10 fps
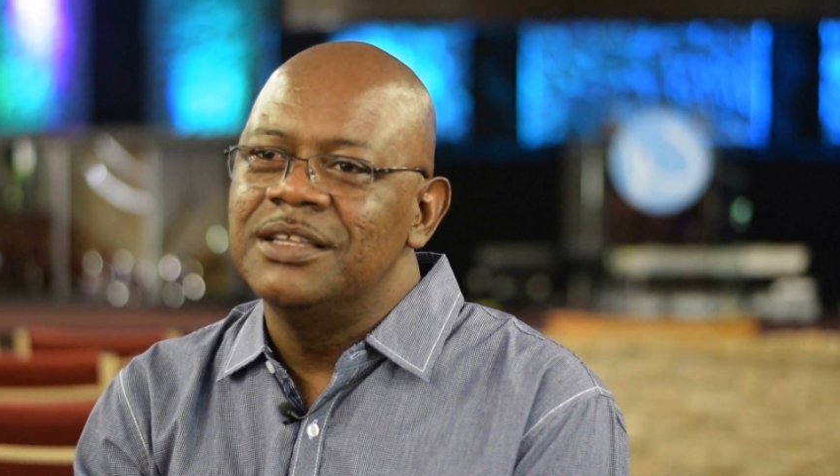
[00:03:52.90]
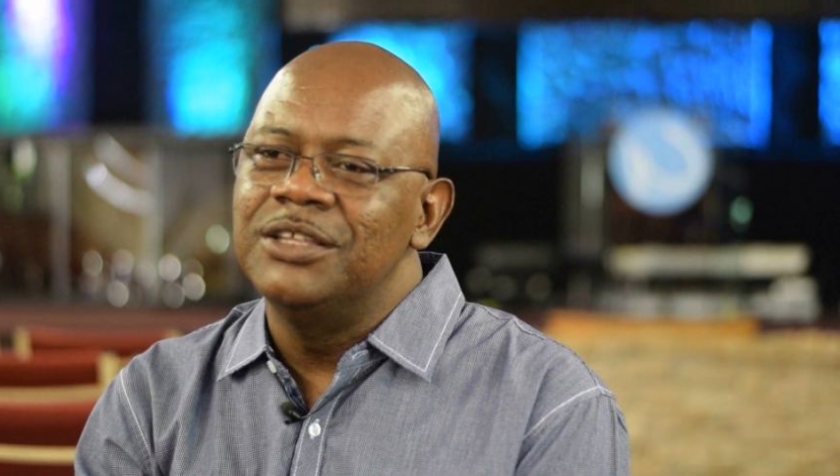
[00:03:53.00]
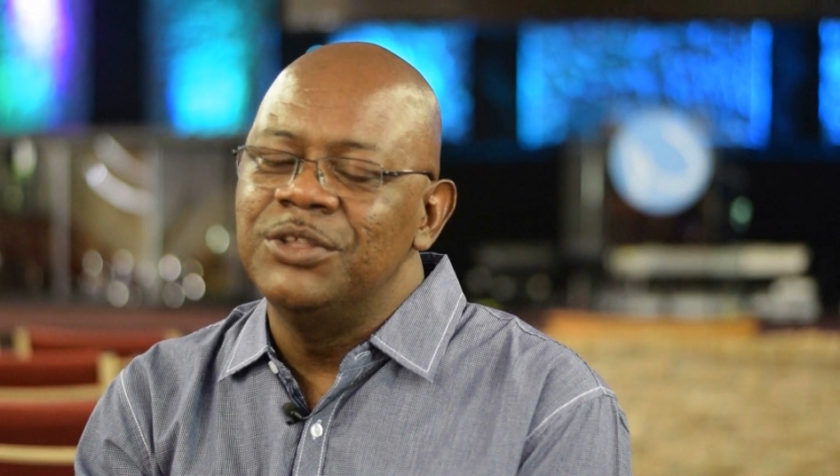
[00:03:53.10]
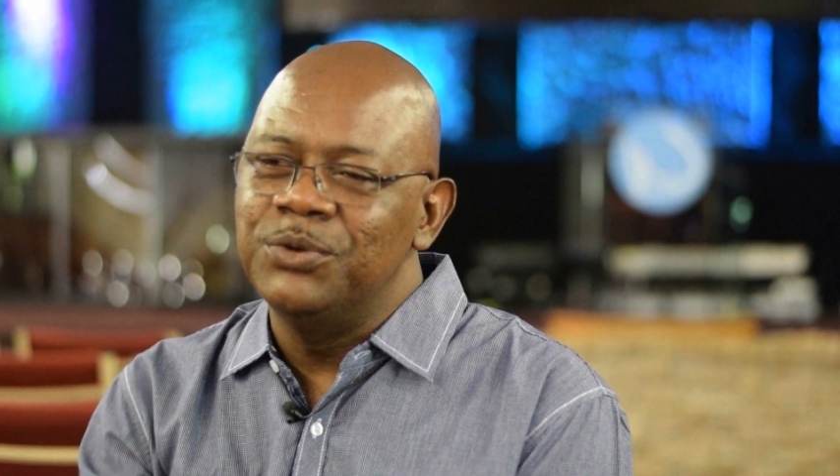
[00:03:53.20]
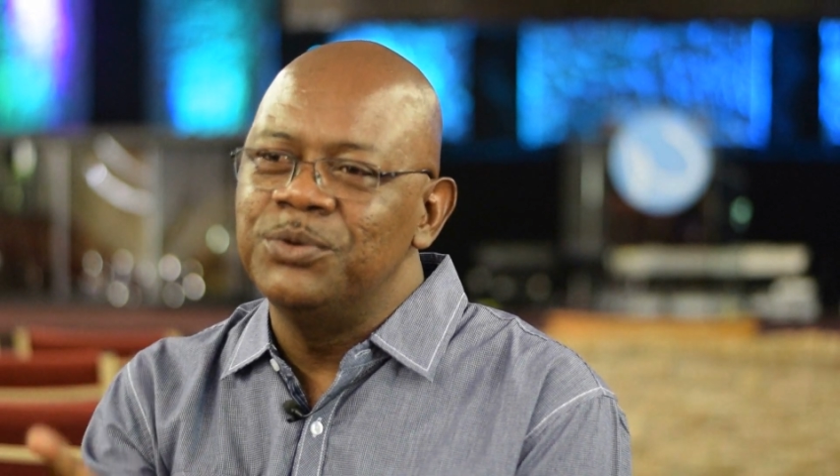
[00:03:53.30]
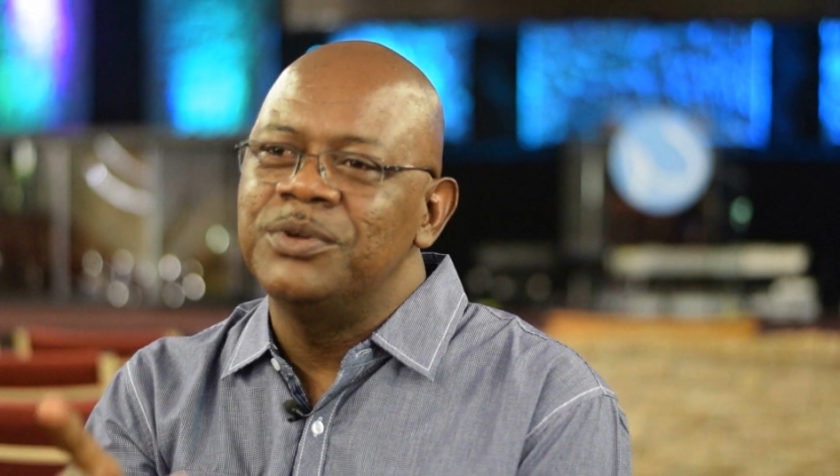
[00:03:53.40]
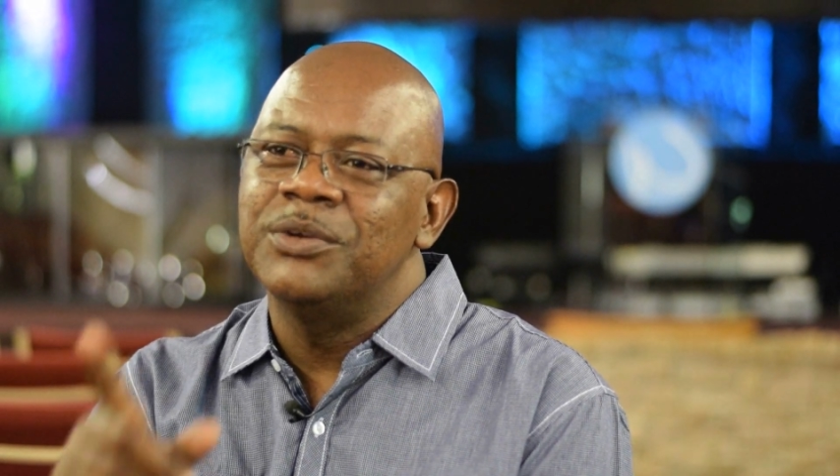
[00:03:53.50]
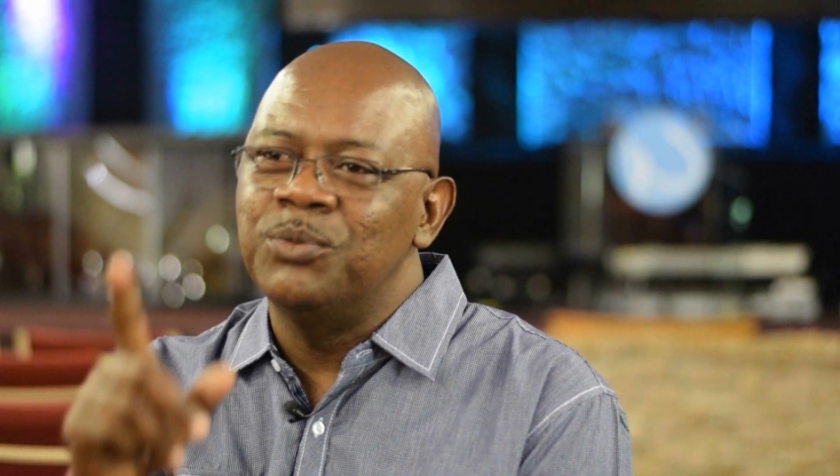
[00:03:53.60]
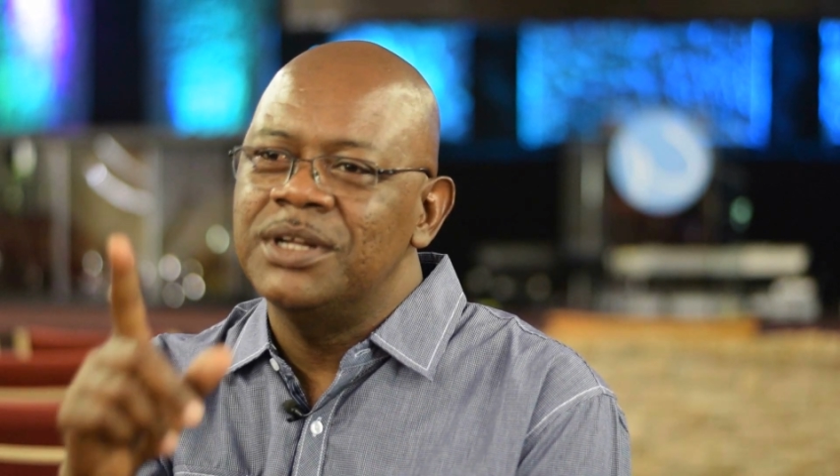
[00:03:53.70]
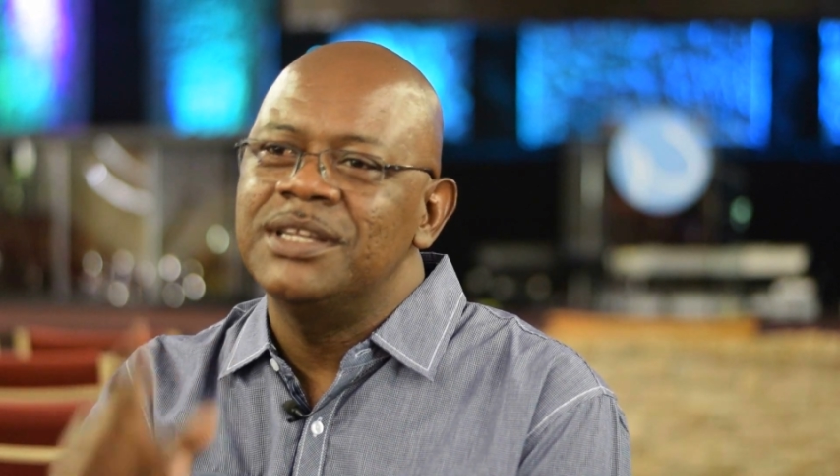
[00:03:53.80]

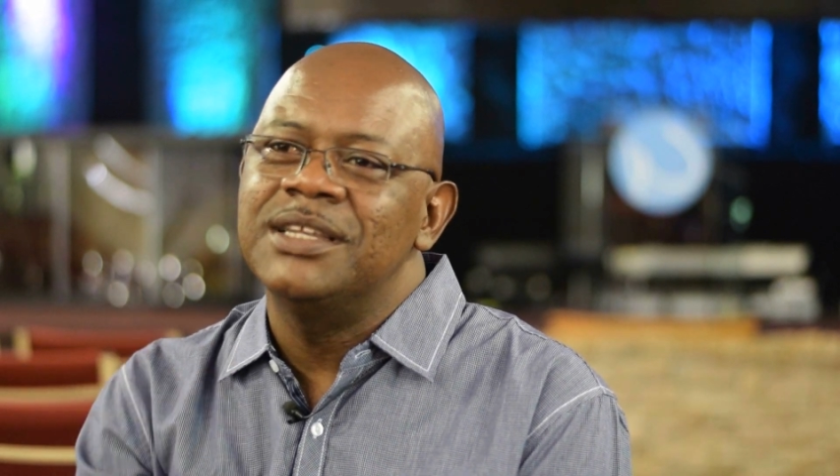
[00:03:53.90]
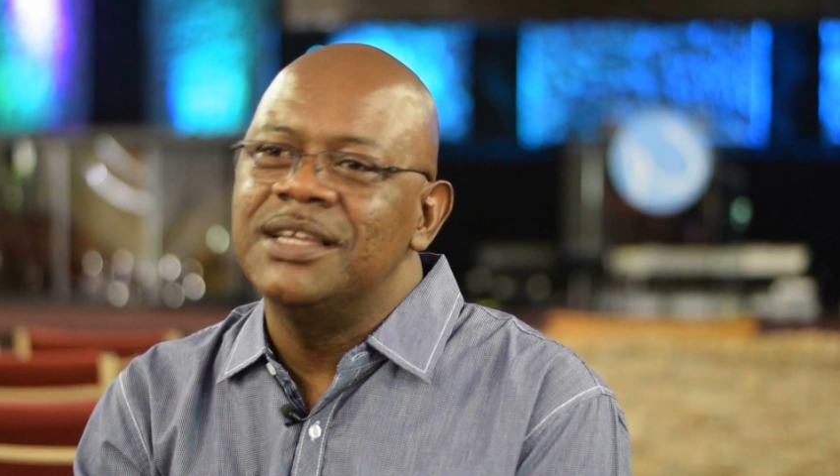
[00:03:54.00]
can one